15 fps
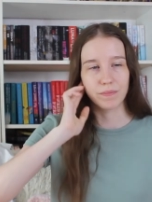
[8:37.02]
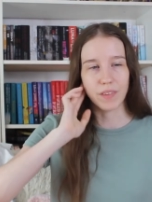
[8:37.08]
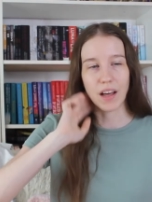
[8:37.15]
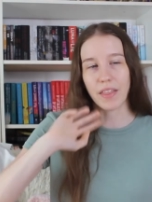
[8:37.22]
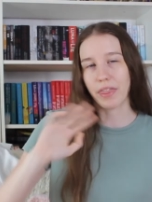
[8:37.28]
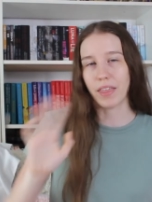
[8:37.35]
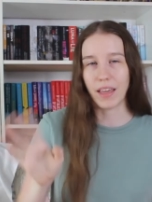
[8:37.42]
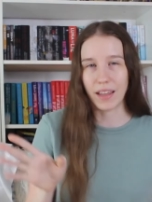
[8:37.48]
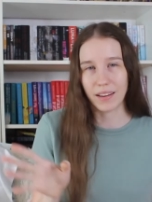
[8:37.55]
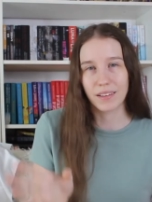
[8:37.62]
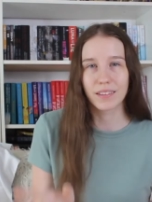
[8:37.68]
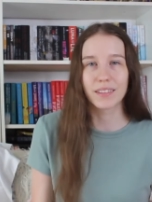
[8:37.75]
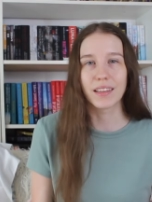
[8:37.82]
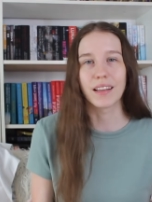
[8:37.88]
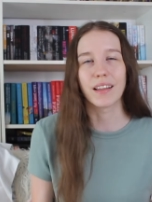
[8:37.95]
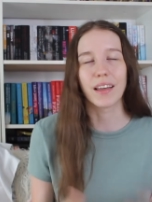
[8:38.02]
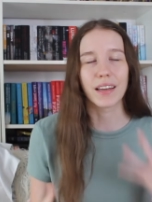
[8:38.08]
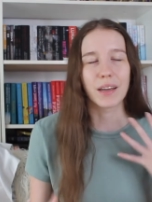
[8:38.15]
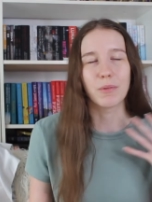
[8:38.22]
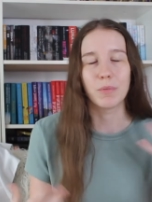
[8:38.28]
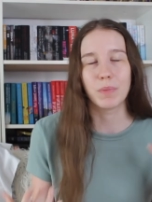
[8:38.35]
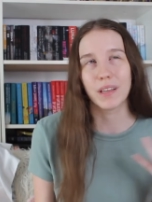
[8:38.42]
a thing that like
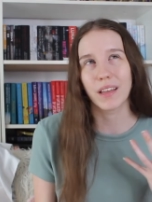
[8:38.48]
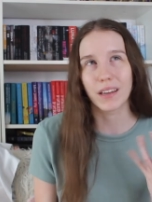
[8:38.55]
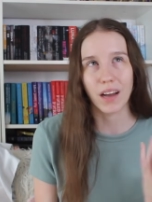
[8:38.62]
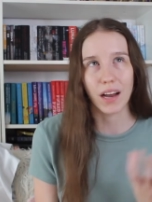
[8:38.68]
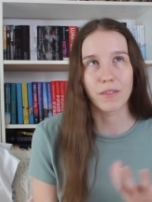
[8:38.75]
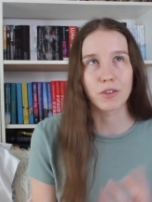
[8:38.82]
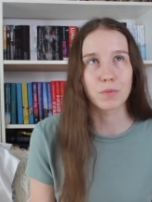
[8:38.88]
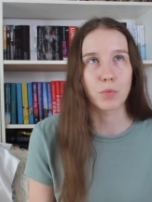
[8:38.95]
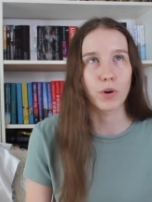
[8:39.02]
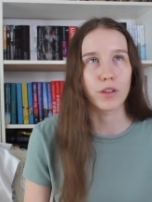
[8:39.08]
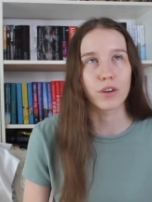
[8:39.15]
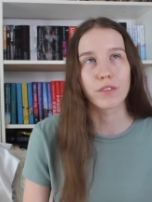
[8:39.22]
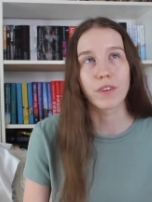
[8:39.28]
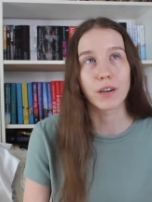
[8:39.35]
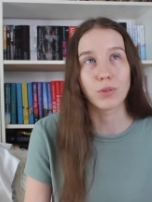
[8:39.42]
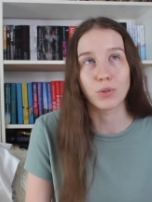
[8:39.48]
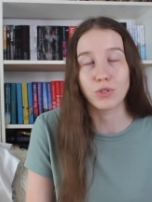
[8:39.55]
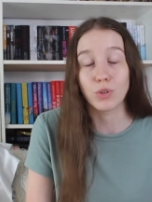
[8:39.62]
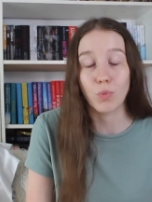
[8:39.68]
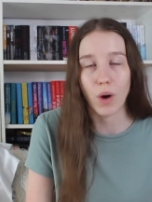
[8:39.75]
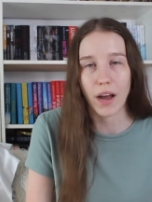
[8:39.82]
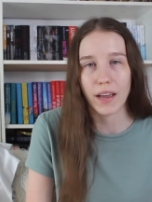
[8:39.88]
it would be like kind of a spoiler if I told
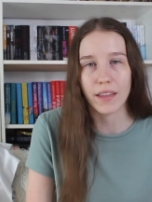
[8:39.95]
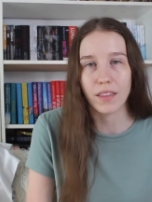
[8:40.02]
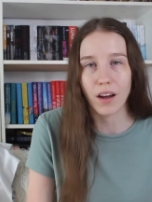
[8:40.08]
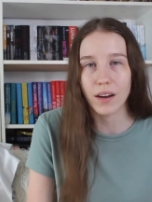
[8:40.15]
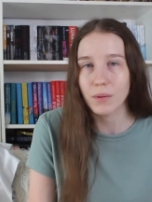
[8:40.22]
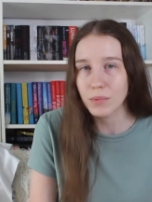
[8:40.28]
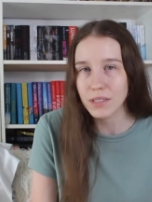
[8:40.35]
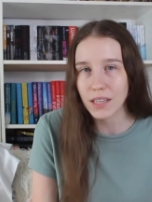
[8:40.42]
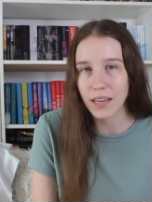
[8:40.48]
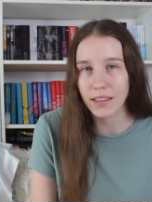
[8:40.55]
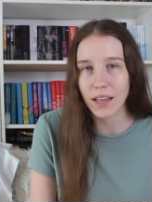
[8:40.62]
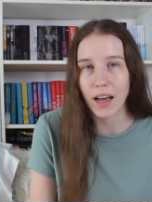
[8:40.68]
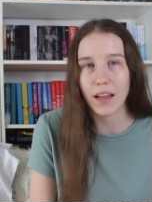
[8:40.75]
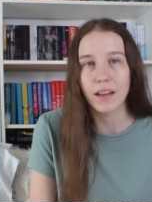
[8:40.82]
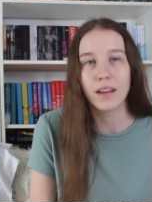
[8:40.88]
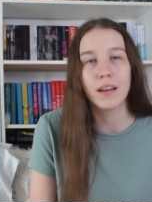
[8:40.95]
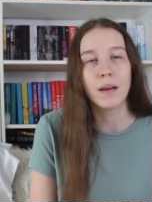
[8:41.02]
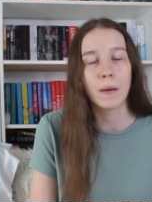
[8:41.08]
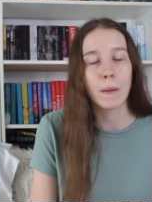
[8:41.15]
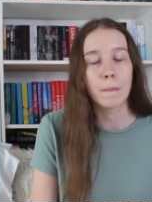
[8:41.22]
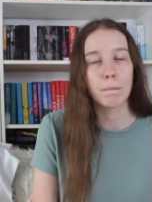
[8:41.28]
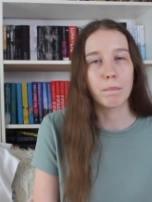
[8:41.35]
you why I thought it was like that
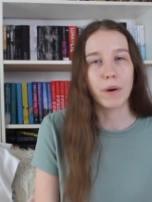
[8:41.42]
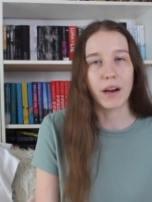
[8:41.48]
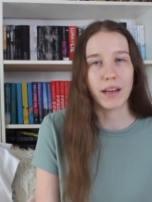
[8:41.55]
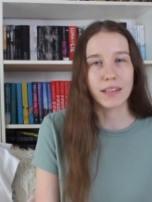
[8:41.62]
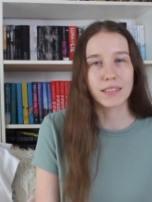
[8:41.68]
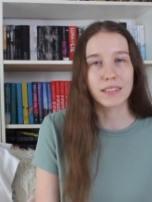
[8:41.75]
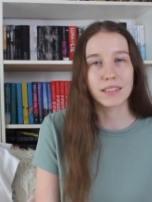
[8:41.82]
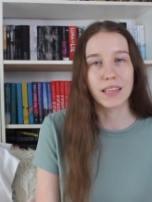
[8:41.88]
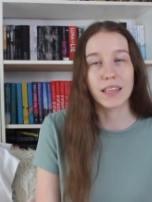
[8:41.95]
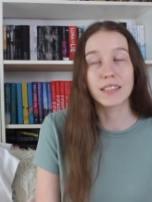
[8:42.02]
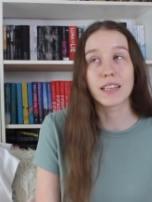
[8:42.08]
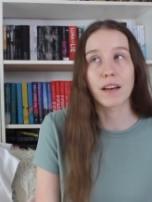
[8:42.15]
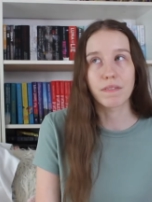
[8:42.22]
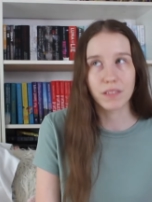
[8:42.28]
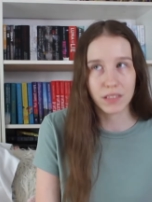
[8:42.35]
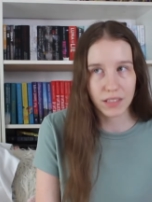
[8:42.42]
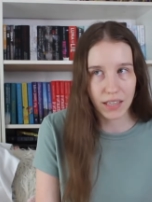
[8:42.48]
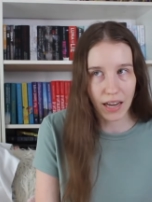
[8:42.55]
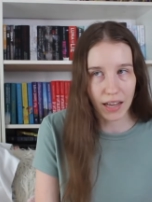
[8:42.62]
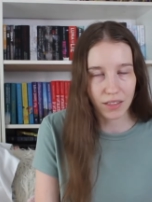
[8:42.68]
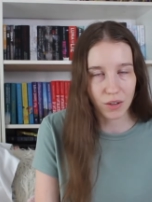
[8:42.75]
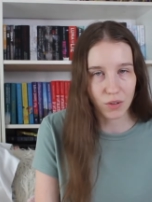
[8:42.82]
but it definitely
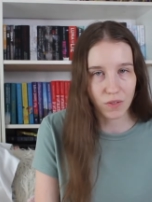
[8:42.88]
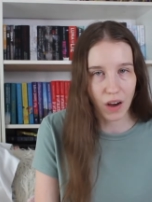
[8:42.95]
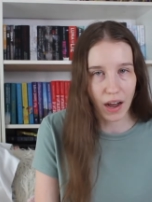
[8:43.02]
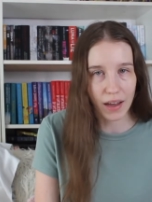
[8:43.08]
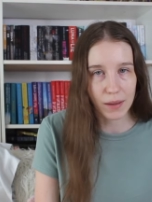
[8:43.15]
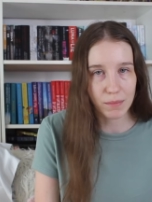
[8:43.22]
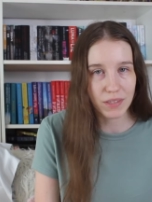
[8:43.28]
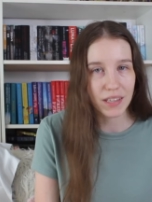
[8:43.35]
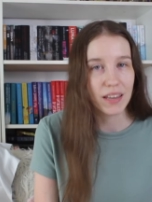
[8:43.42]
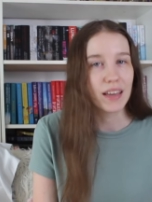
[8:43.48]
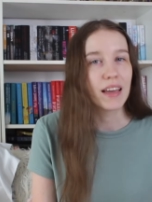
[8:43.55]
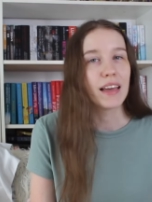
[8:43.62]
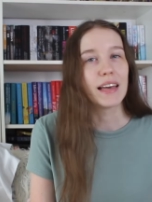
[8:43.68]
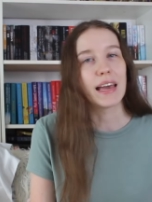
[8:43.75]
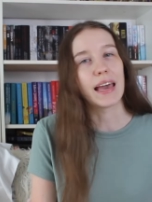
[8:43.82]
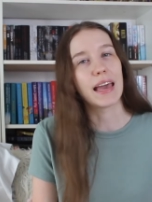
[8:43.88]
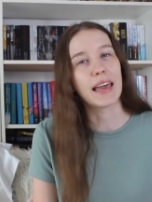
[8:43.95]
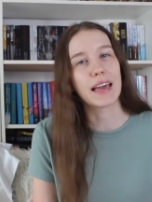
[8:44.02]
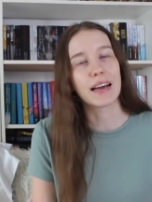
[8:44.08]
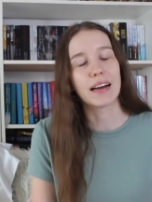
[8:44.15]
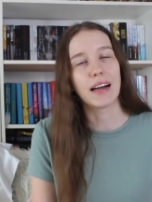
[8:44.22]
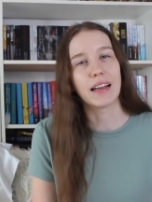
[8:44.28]
had those vibes
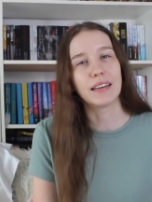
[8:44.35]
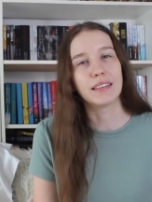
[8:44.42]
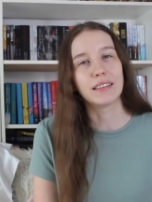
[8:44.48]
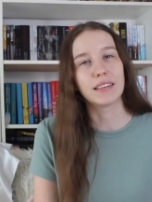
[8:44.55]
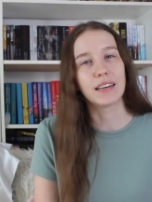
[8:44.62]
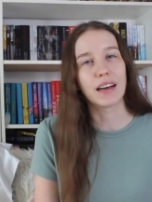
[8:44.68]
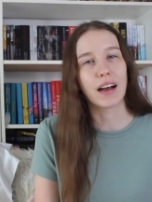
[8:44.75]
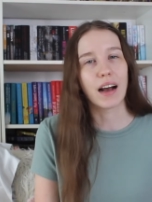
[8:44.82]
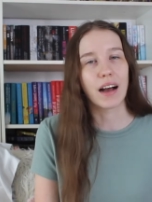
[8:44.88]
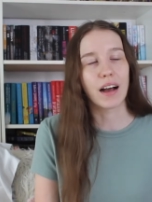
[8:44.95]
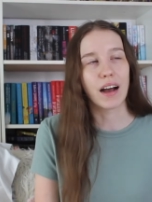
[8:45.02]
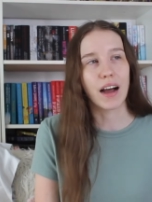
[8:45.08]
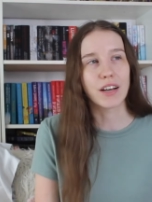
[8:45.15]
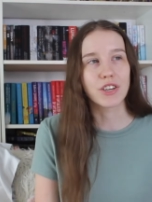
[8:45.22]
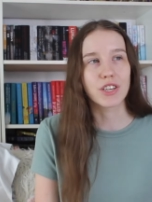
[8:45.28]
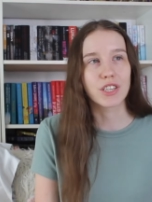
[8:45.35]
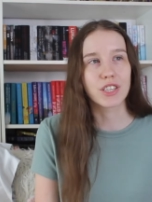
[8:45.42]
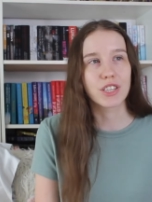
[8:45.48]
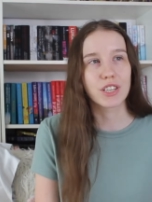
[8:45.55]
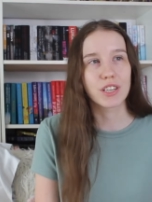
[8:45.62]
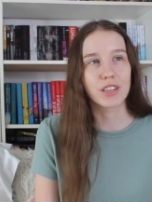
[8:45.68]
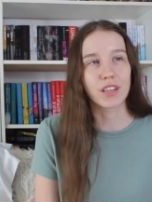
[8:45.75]
and I
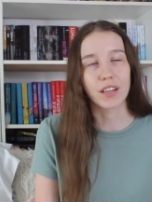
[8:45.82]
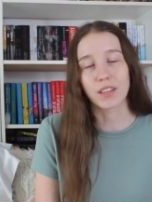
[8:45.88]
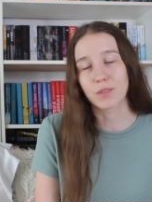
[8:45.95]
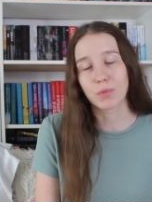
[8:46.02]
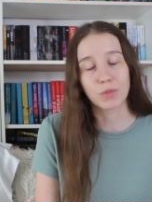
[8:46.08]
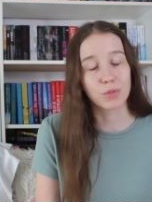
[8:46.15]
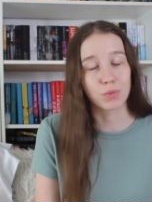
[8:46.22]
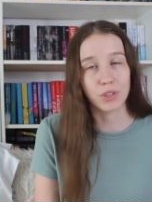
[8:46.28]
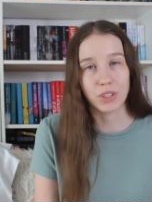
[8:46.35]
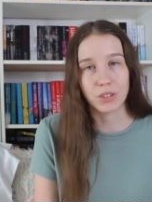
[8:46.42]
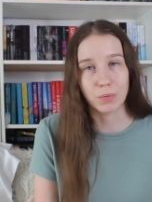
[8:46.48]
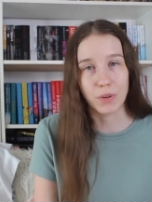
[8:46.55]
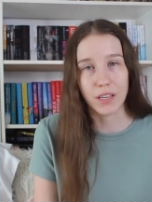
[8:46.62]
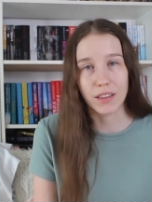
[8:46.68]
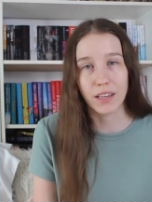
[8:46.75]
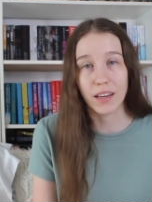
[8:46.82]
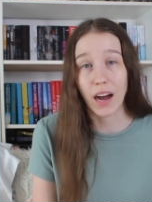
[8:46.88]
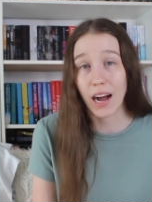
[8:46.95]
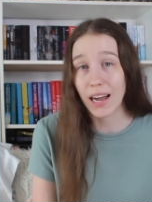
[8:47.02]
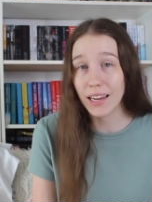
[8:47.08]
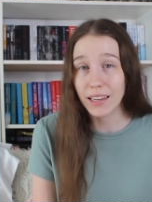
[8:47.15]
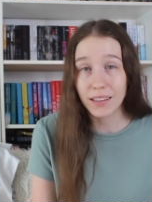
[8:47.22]
just thought this one was really sweet. The
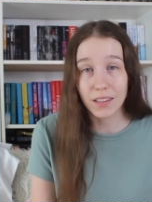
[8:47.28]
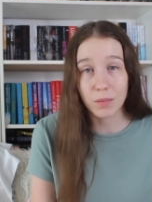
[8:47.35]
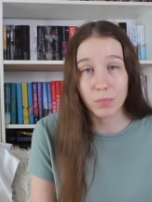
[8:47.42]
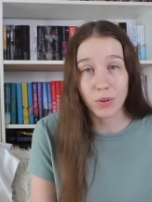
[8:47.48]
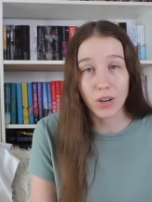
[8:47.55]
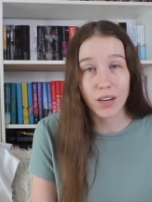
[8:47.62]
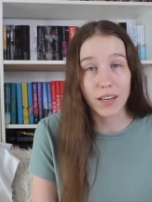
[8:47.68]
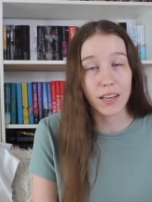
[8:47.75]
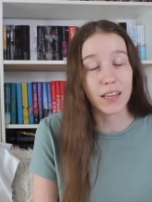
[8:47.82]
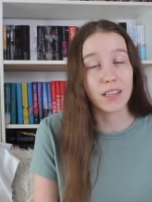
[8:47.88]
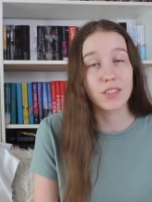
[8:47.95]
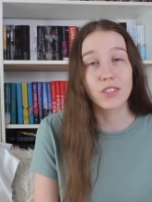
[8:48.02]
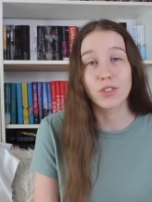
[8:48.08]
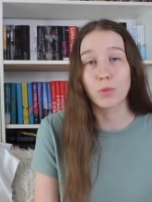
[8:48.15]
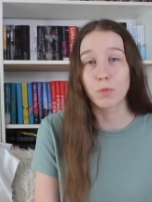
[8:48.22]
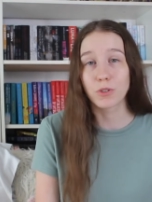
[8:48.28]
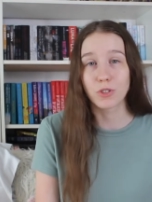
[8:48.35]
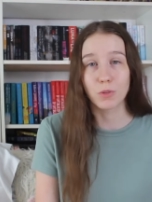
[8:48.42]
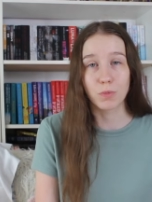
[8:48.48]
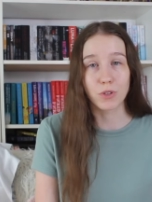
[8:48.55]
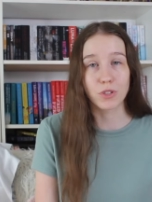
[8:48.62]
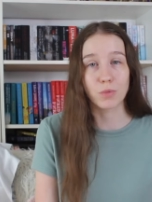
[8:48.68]
guy in this book is super
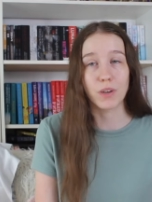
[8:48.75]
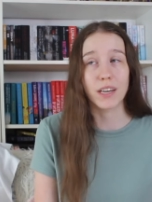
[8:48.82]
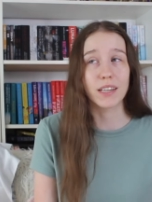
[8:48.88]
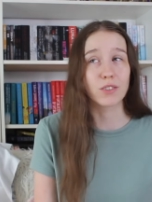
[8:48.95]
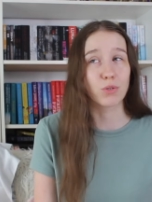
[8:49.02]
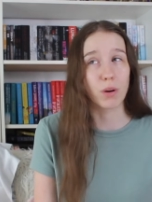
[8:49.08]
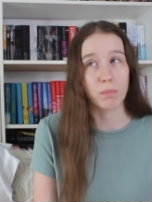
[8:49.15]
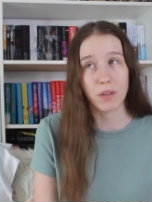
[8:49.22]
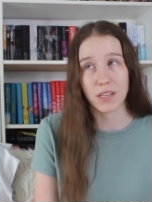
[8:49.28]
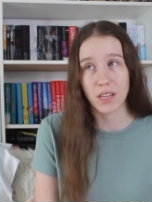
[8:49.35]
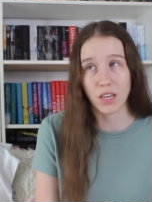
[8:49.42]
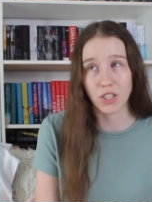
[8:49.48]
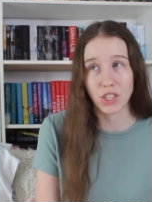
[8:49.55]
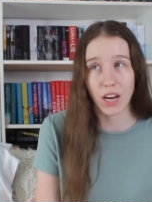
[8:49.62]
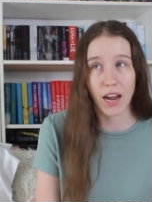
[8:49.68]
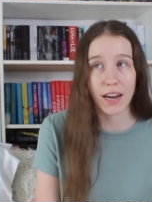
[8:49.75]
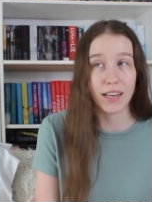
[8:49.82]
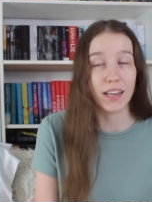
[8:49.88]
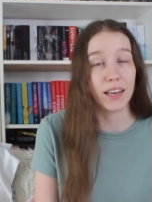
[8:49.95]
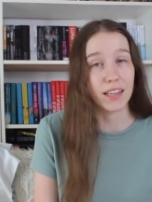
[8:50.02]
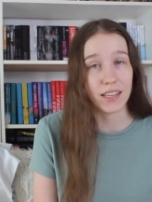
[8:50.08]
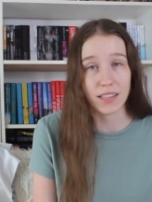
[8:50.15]
super sweet. It's Grumpy Sunshine
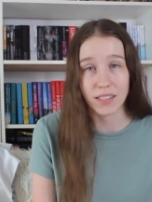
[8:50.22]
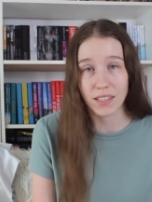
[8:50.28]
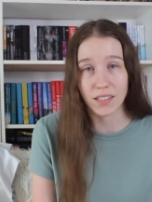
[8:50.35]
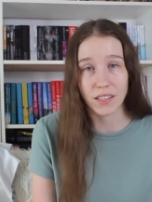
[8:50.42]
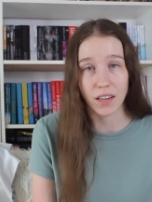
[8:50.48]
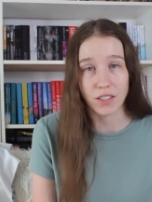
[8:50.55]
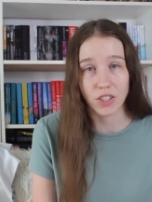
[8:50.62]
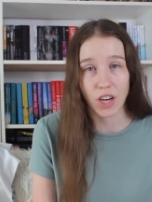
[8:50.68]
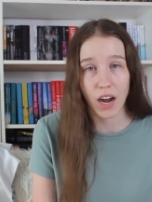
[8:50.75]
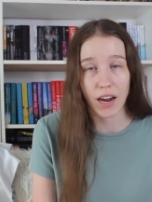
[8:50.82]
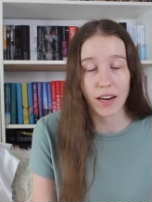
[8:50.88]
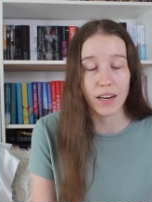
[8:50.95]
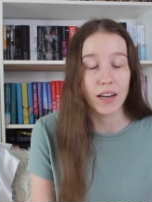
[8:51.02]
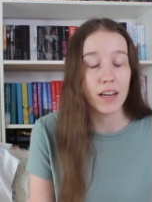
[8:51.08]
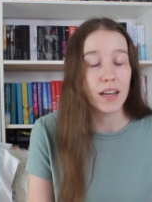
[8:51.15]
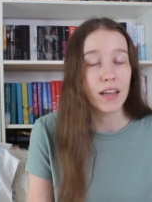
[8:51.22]
and he's the sunshine